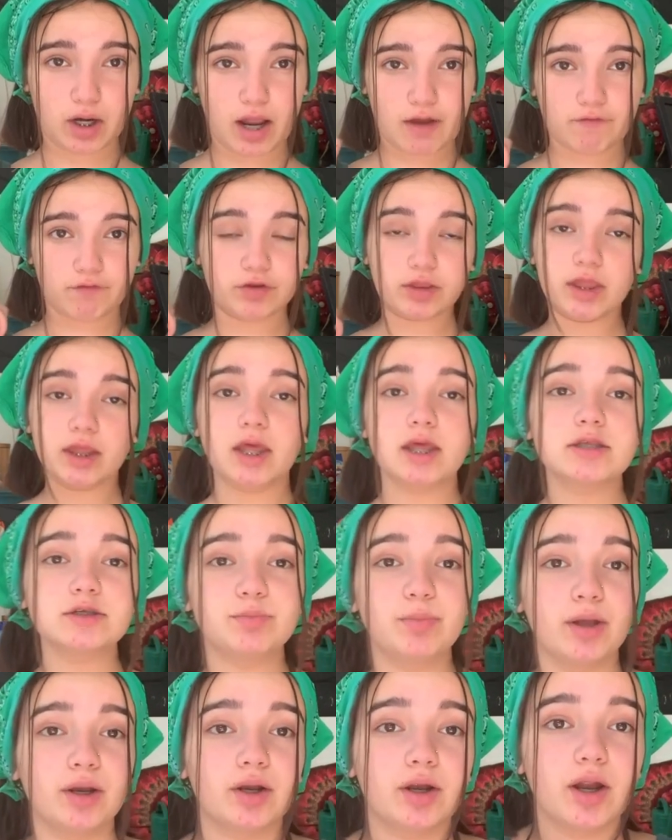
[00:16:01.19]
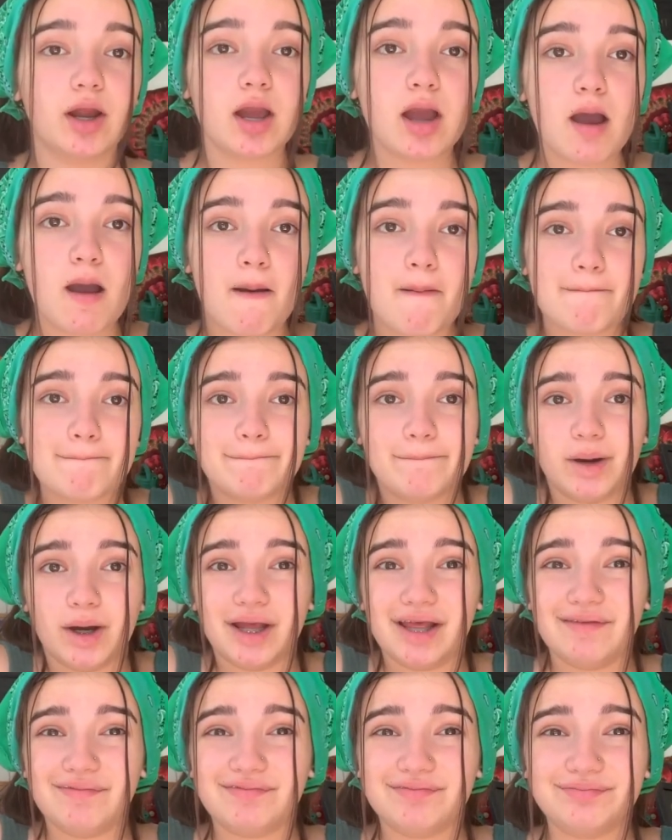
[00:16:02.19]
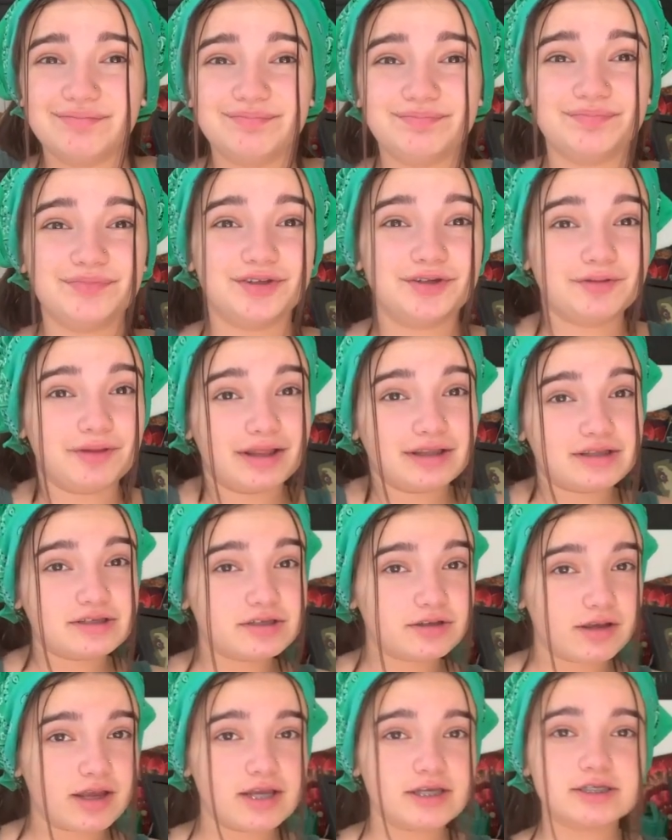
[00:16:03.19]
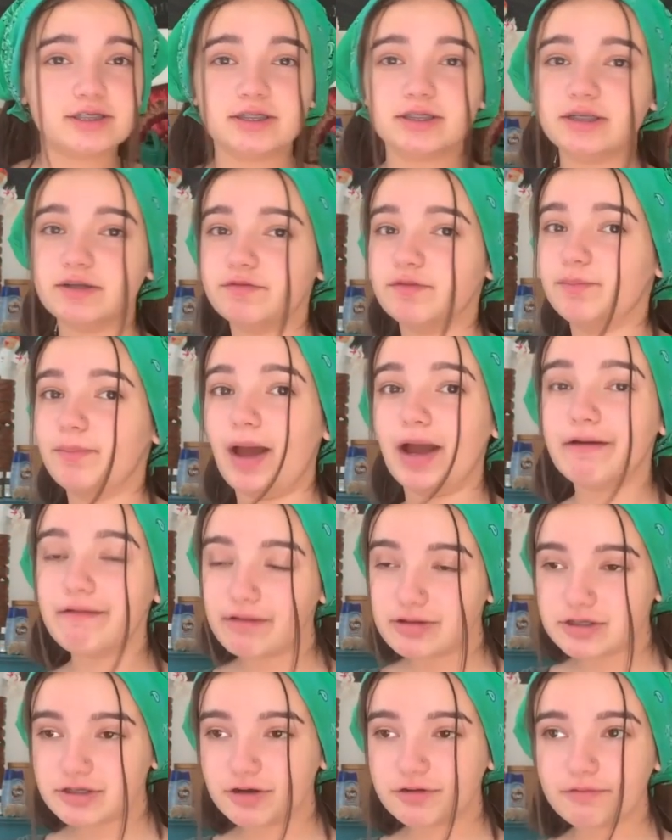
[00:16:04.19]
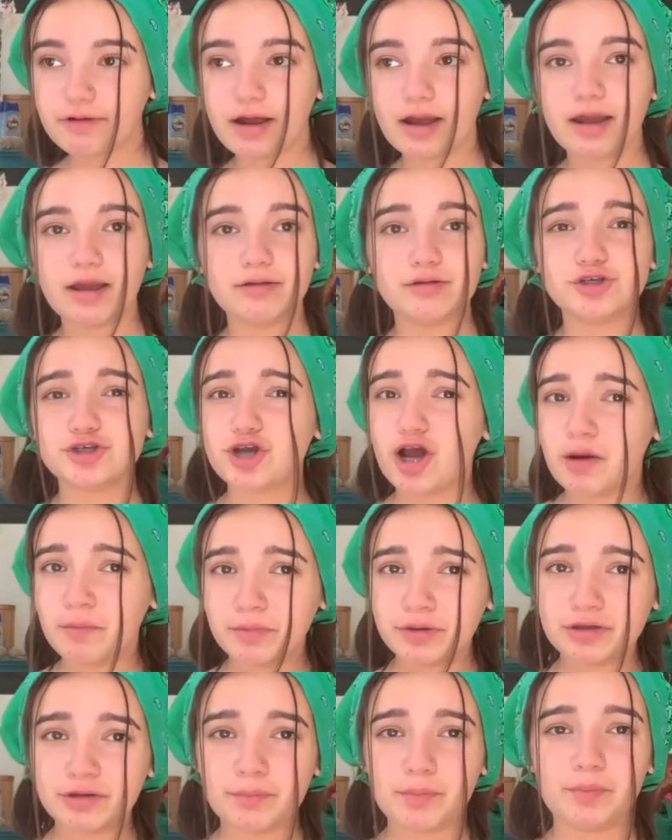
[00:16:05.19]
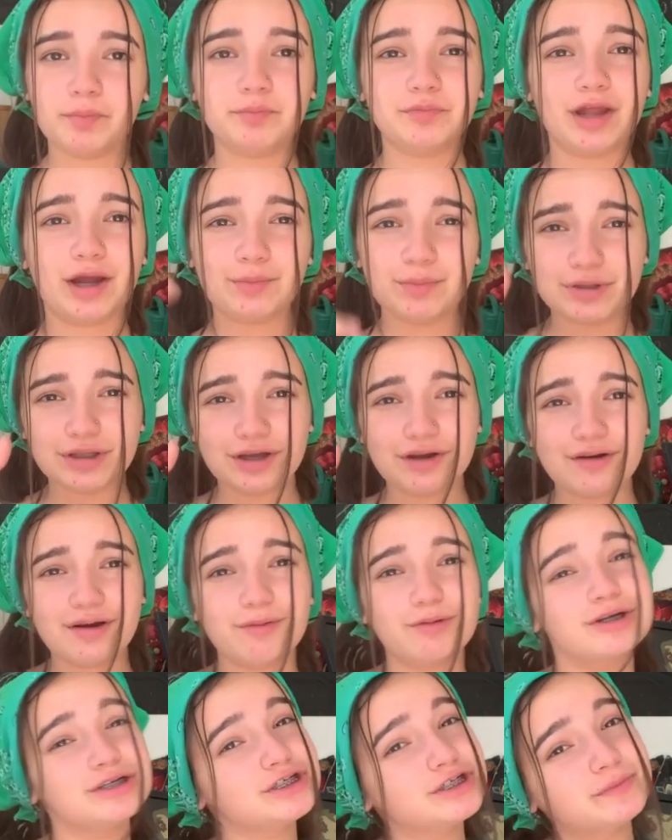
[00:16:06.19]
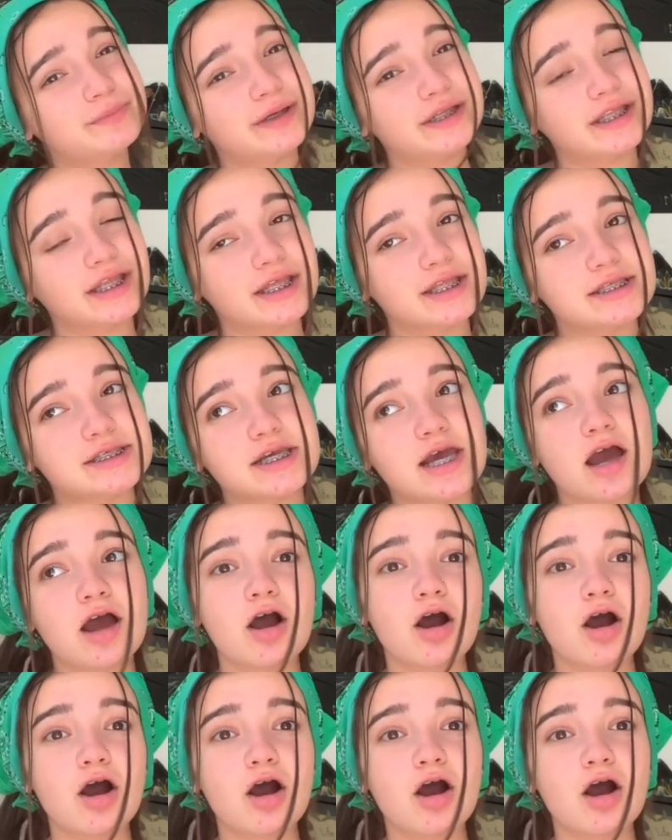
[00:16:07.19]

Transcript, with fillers: I feel like it's better, but if you like this location, if the background's all right, just comment down below. I want your opinions.